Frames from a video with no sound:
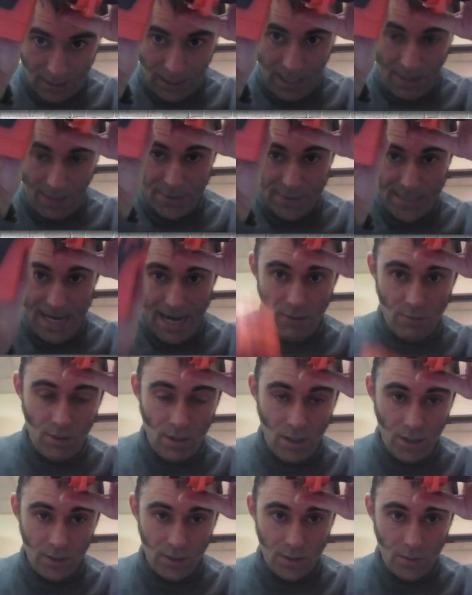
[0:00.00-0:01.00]
clips
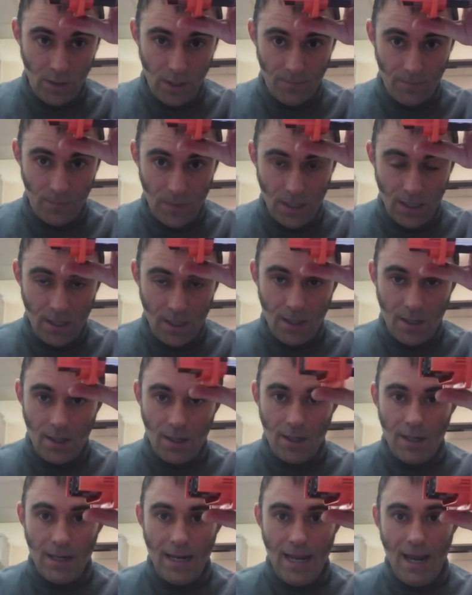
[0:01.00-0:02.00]
down onto it.
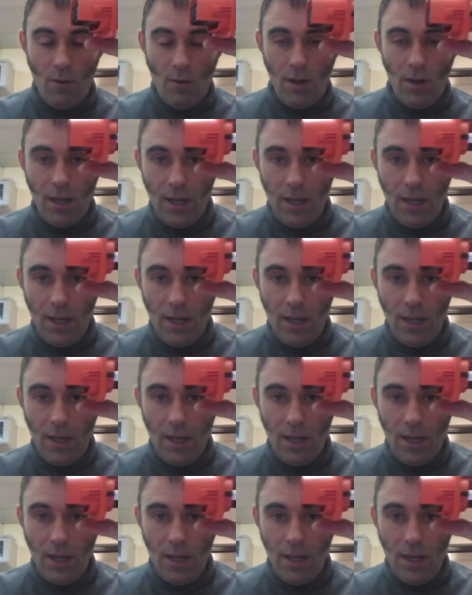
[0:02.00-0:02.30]
Yeah. Now,